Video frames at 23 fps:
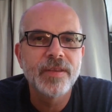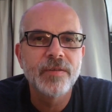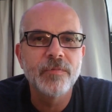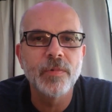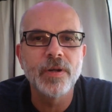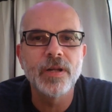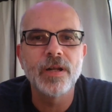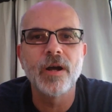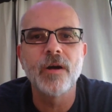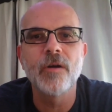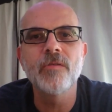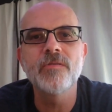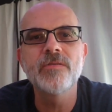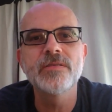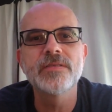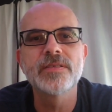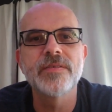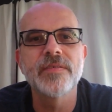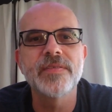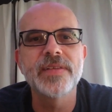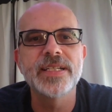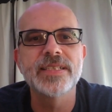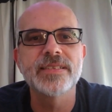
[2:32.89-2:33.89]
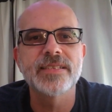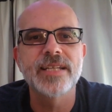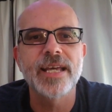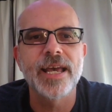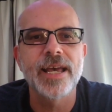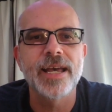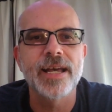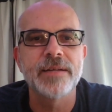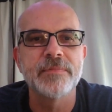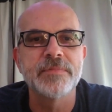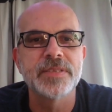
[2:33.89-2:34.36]
Well, owners of these
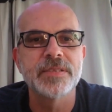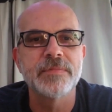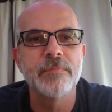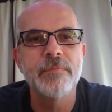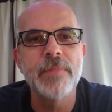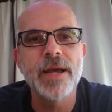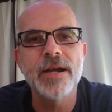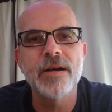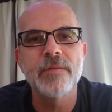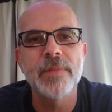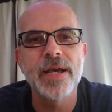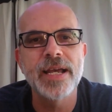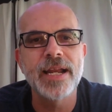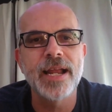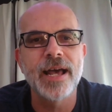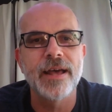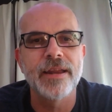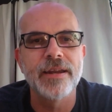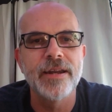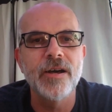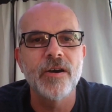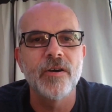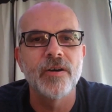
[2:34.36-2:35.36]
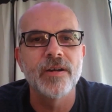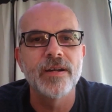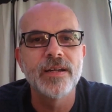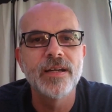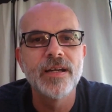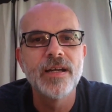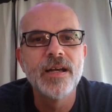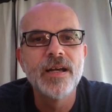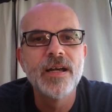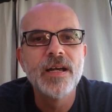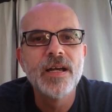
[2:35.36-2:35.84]
cams may or may not know it,
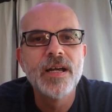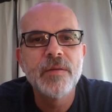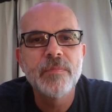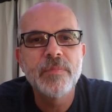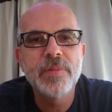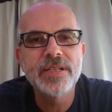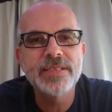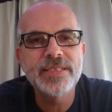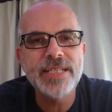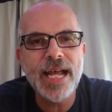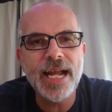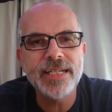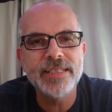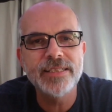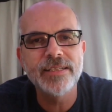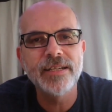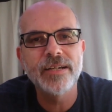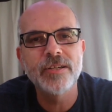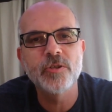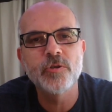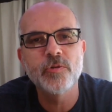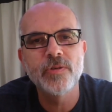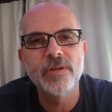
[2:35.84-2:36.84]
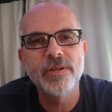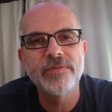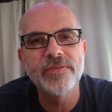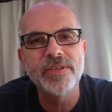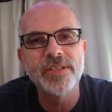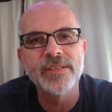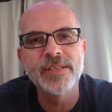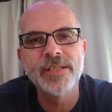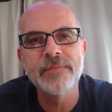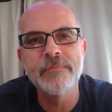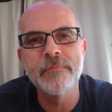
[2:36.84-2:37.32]
but it's actually a
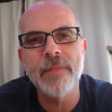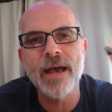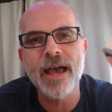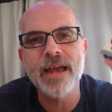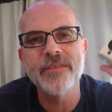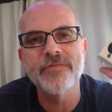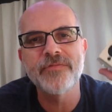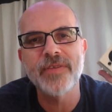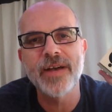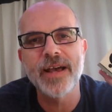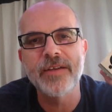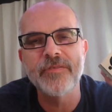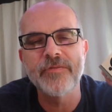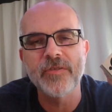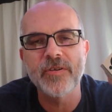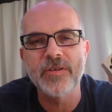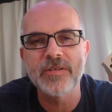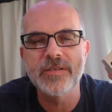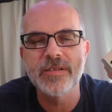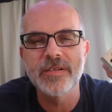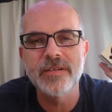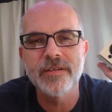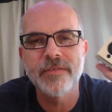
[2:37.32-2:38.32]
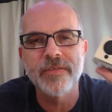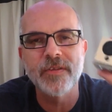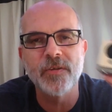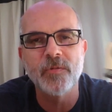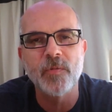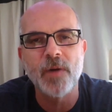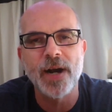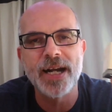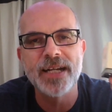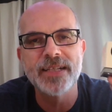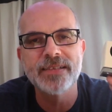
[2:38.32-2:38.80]
trivially modified version of the
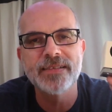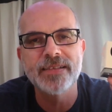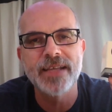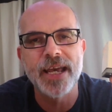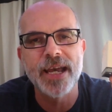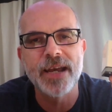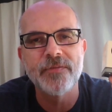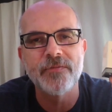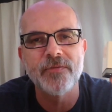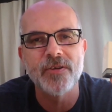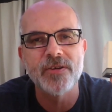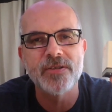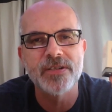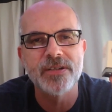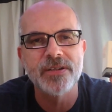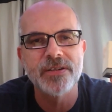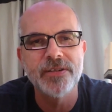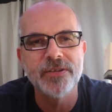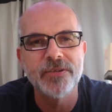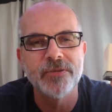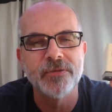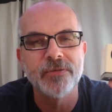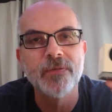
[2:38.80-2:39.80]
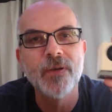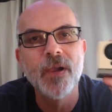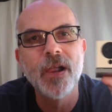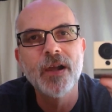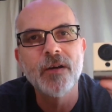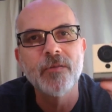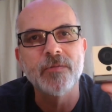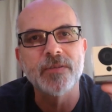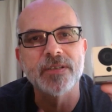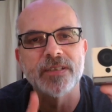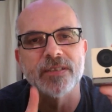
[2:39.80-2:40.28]
Wyze Cam version 2,
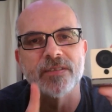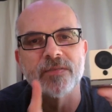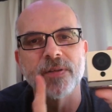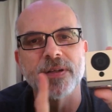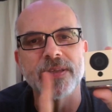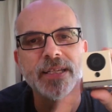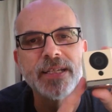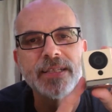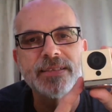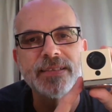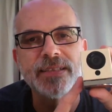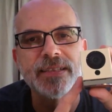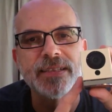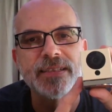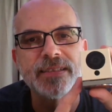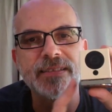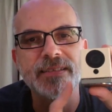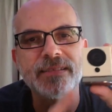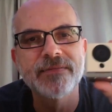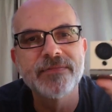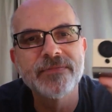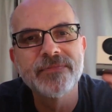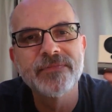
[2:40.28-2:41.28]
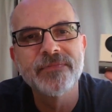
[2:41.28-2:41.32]
which is what this is.